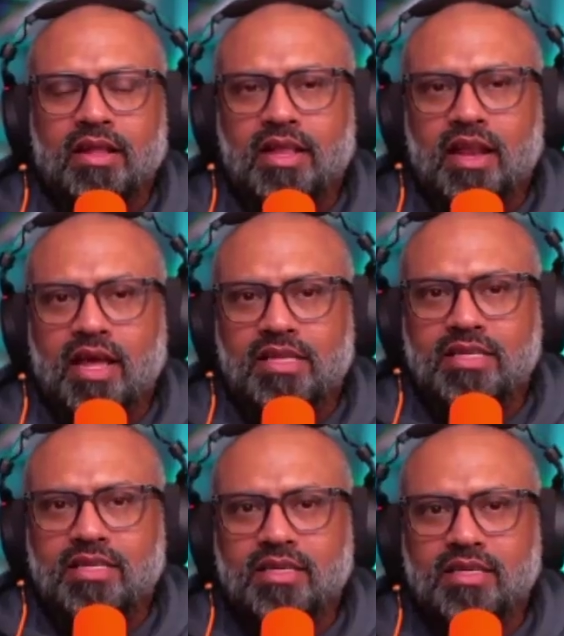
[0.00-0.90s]
And the
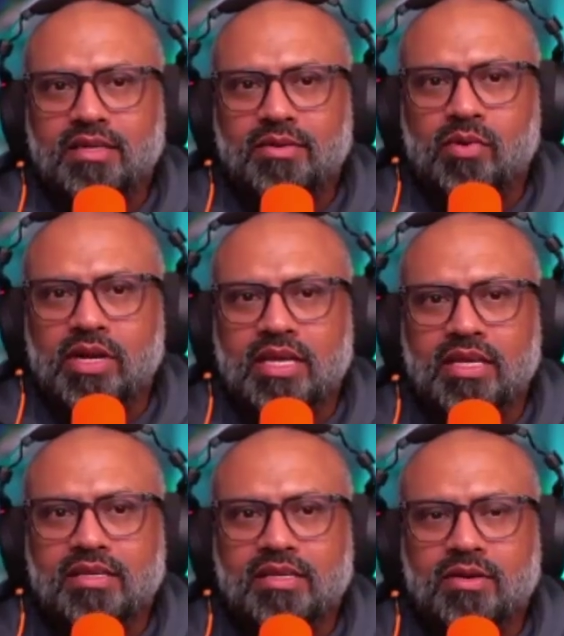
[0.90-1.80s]
last one
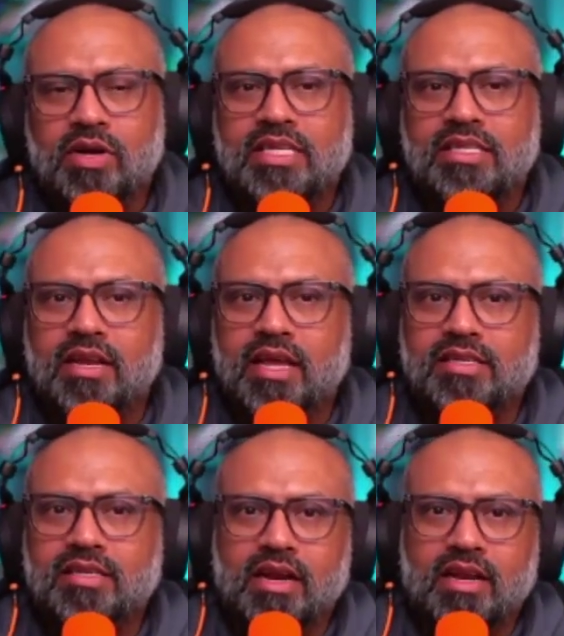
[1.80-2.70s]
is, what is the
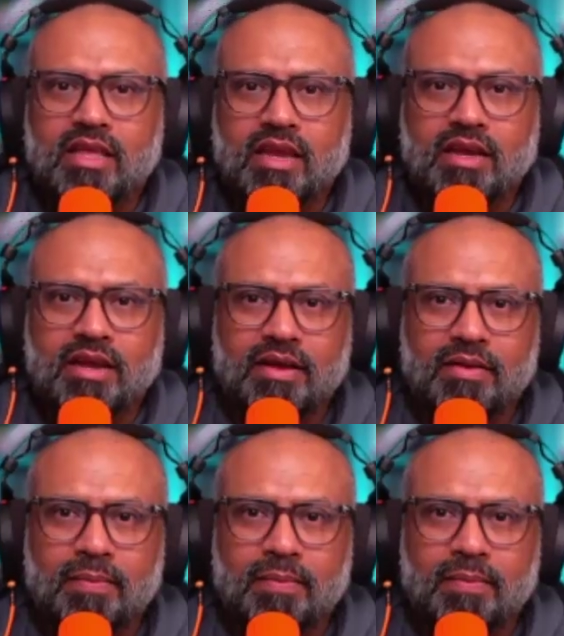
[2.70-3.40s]
next right thing?